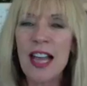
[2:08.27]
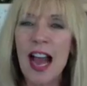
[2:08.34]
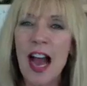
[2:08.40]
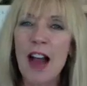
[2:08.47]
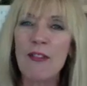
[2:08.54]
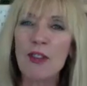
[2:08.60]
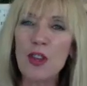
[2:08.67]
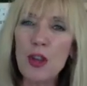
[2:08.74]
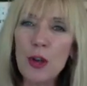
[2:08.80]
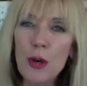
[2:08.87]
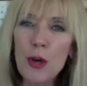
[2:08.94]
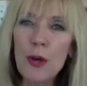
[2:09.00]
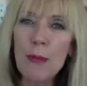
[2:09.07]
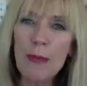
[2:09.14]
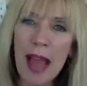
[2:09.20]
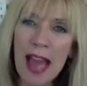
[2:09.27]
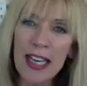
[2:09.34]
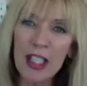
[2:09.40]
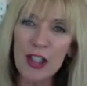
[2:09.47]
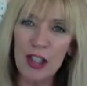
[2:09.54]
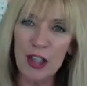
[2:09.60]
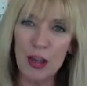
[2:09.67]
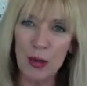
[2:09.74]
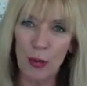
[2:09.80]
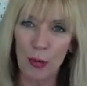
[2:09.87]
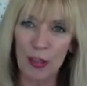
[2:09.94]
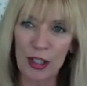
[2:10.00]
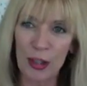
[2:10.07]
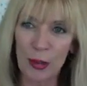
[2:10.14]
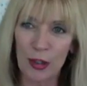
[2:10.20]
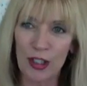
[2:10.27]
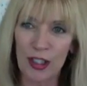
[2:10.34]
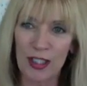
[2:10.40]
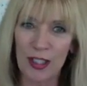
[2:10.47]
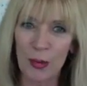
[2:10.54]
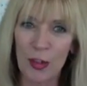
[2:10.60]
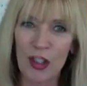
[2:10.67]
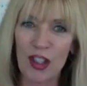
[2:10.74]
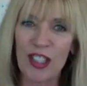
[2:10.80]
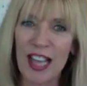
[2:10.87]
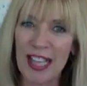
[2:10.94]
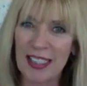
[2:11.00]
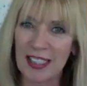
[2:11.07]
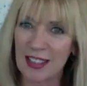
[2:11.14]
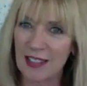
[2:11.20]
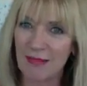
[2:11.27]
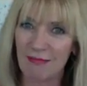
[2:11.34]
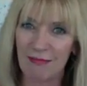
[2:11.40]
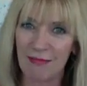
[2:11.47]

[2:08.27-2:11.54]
of you managing your resources, which that's